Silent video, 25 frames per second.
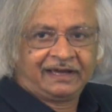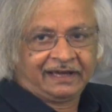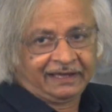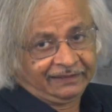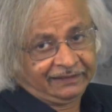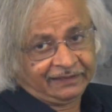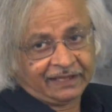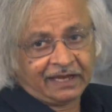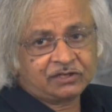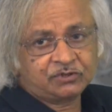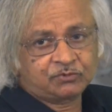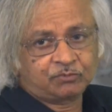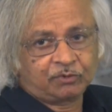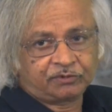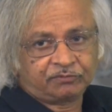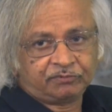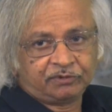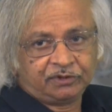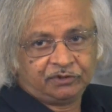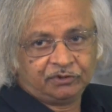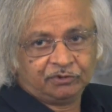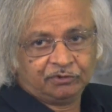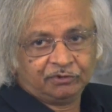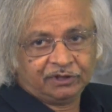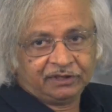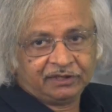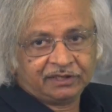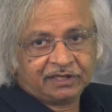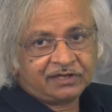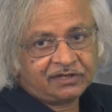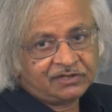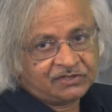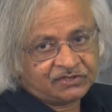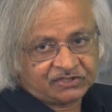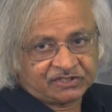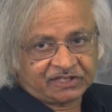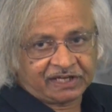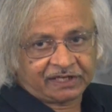and that's what we do in
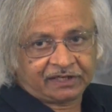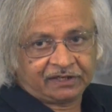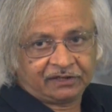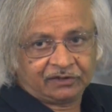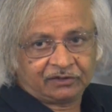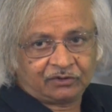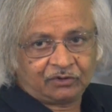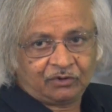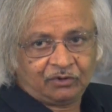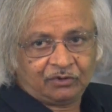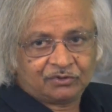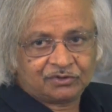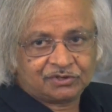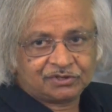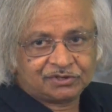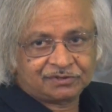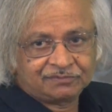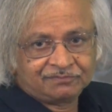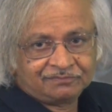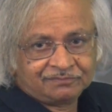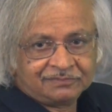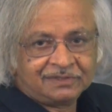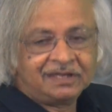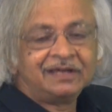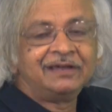the second course.